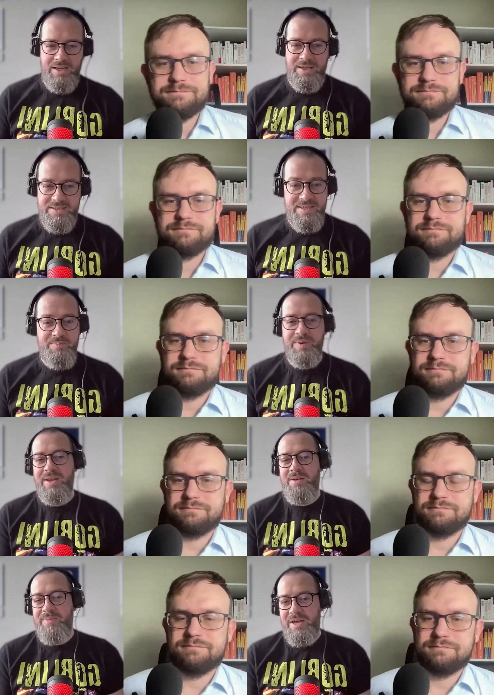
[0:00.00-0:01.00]
Speaker 1: like simple
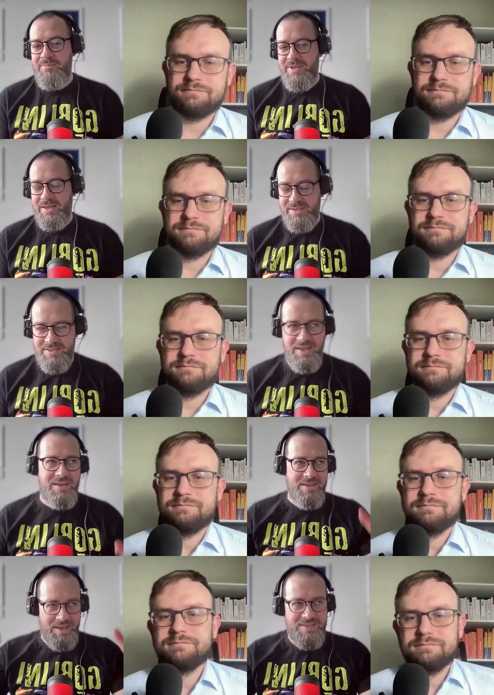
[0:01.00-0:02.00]
ABM tactics,
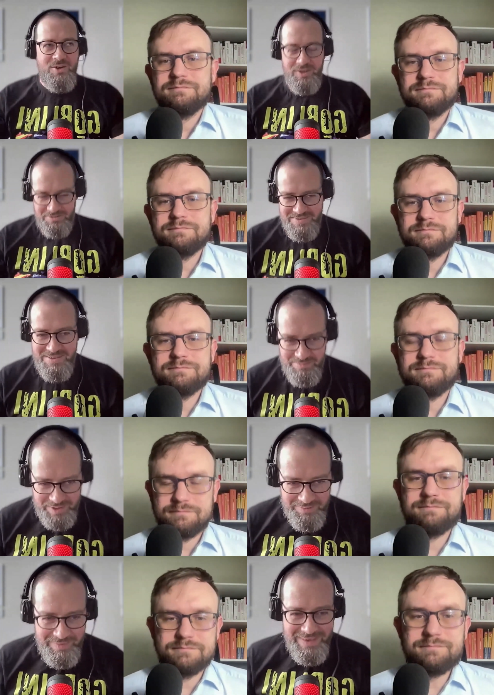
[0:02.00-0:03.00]
let, let's call them
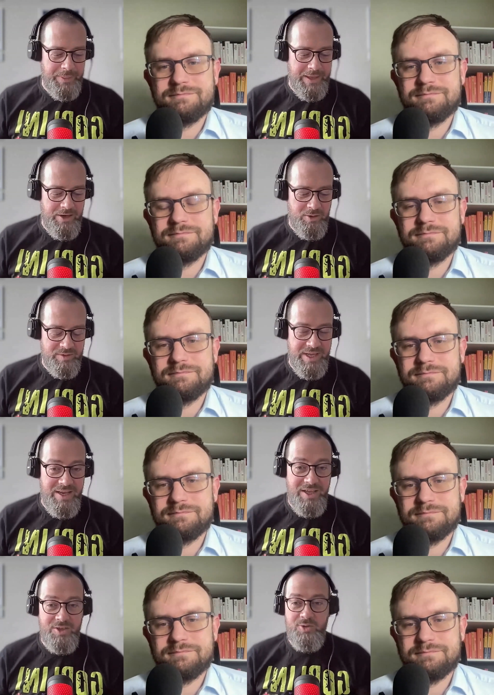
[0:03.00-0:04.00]
simple. You know, they
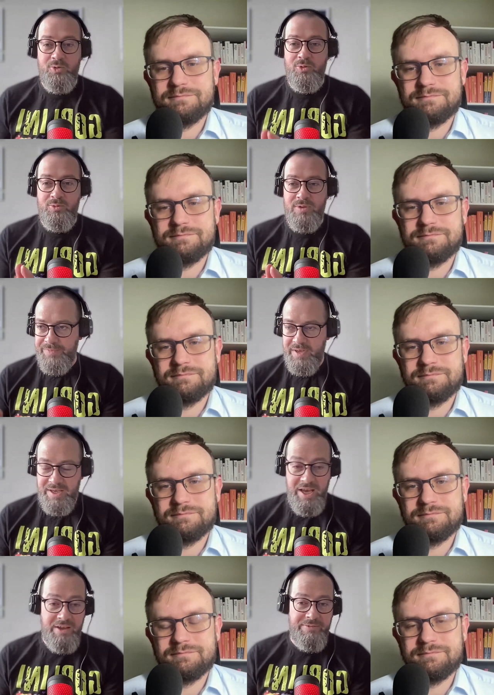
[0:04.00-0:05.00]
need to
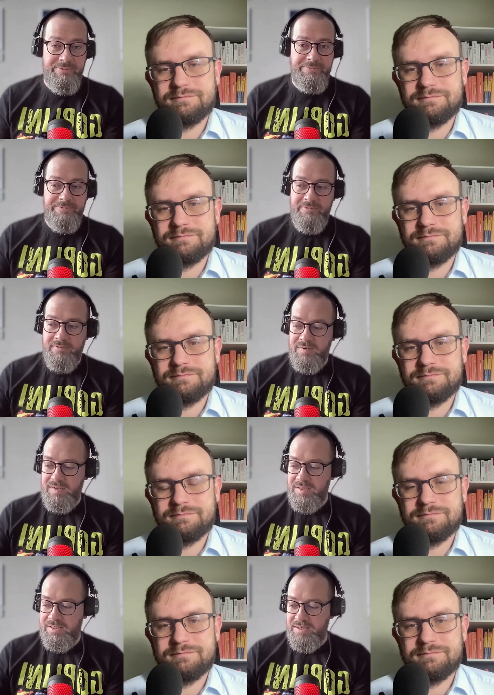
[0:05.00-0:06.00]
have
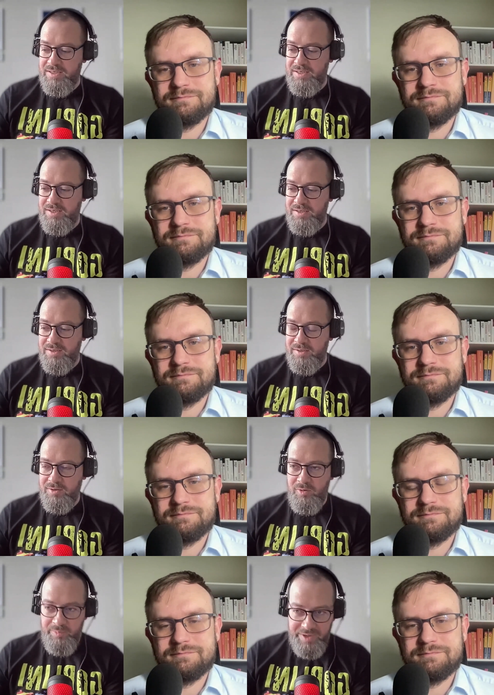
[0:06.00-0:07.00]
the
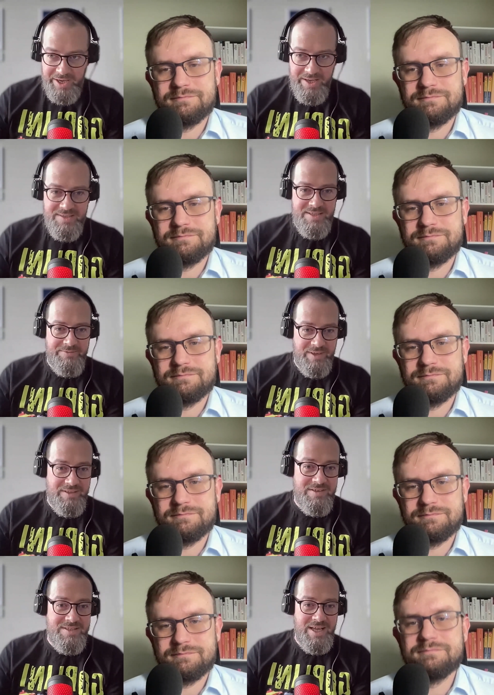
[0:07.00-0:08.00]
comprehensive
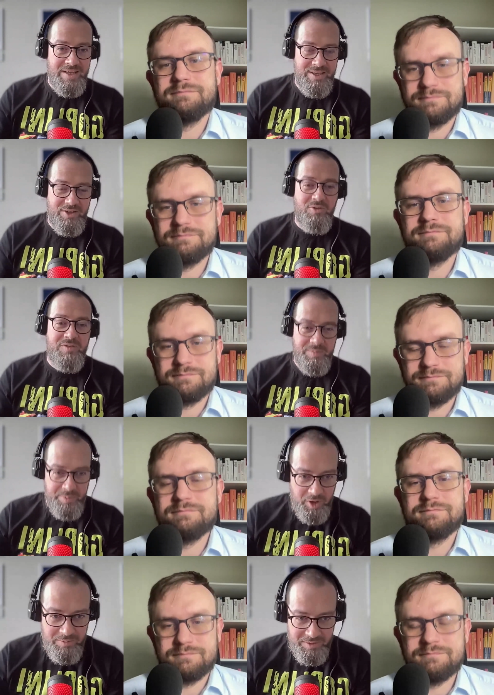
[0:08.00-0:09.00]
understanding of the
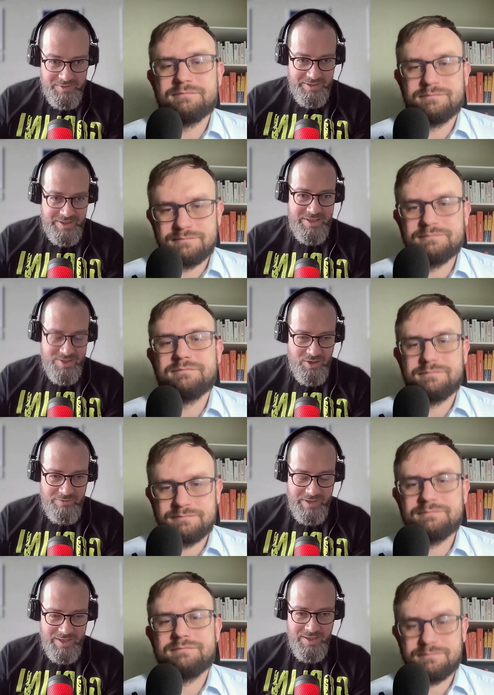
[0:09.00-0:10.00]
problem that they are
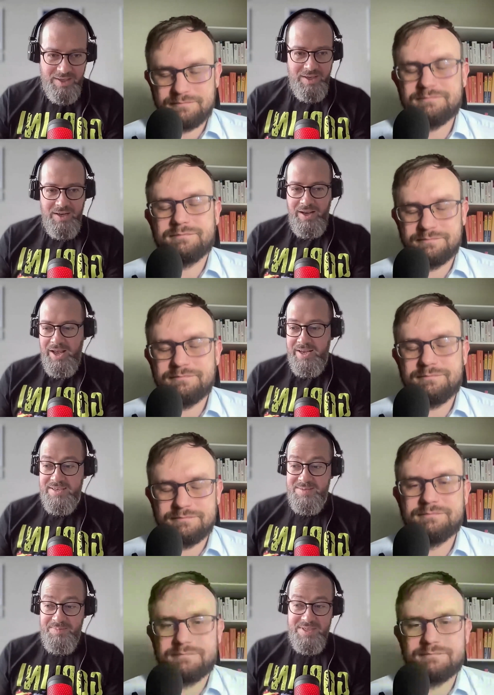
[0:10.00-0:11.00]
solving mm-hmm.
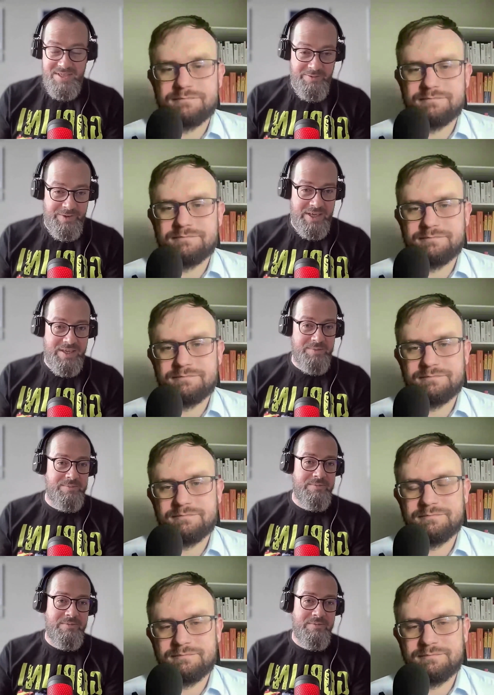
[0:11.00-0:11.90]
and specific